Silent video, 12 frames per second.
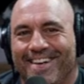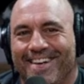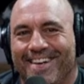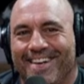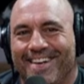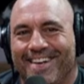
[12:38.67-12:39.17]

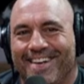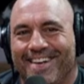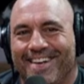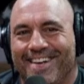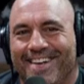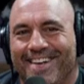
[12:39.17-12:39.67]

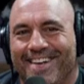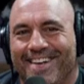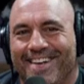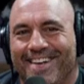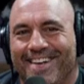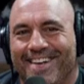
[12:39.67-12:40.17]

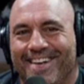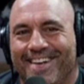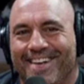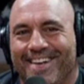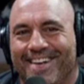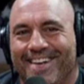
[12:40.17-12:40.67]

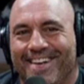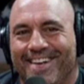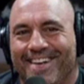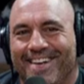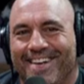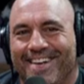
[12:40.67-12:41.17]

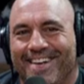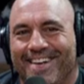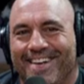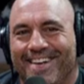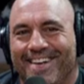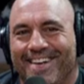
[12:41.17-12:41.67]

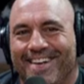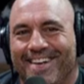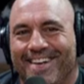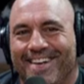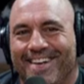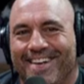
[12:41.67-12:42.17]

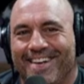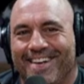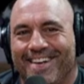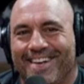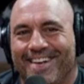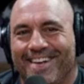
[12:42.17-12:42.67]

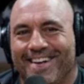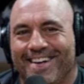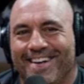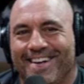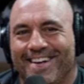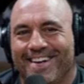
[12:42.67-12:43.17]

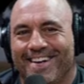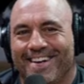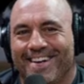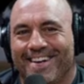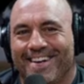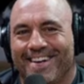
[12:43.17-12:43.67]

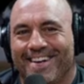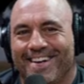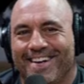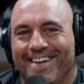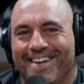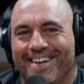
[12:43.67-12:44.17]

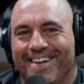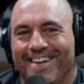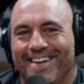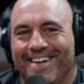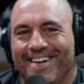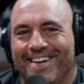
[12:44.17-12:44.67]

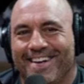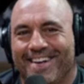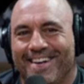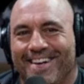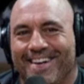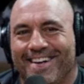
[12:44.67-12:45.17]

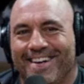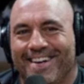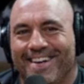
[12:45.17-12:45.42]
(silent)